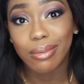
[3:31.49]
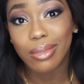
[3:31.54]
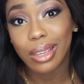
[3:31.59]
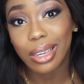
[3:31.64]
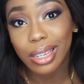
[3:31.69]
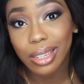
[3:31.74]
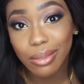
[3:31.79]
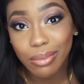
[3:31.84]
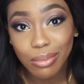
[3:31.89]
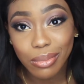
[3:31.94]

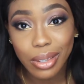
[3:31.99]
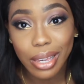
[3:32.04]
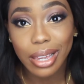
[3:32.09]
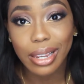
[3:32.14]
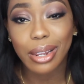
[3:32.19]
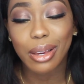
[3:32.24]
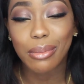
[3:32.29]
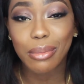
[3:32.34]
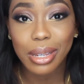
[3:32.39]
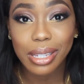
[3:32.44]
Hey, can't
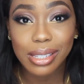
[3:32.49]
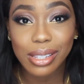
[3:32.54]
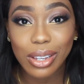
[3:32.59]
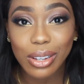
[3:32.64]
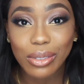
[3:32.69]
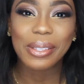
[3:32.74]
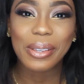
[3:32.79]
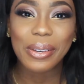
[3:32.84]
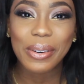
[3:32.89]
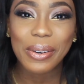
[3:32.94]
help
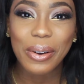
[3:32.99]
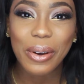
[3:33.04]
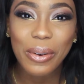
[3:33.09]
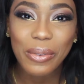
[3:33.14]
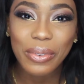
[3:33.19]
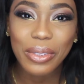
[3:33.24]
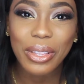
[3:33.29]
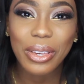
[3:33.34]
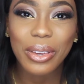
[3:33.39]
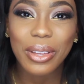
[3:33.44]
myself. So
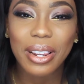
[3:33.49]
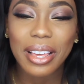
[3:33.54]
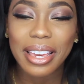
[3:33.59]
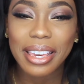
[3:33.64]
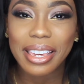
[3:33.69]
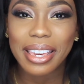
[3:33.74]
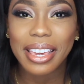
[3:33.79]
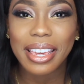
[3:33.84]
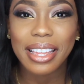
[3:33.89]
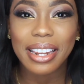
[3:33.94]
hopefully you
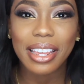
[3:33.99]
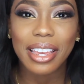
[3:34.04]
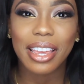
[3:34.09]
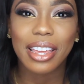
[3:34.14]
like it,